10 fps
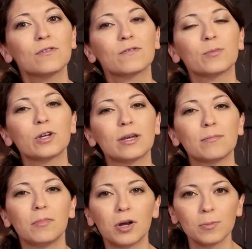for
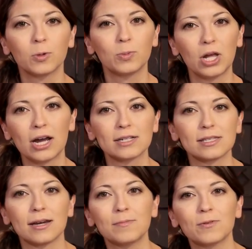bringing marble
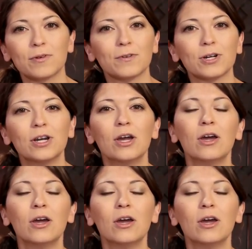blocks up the river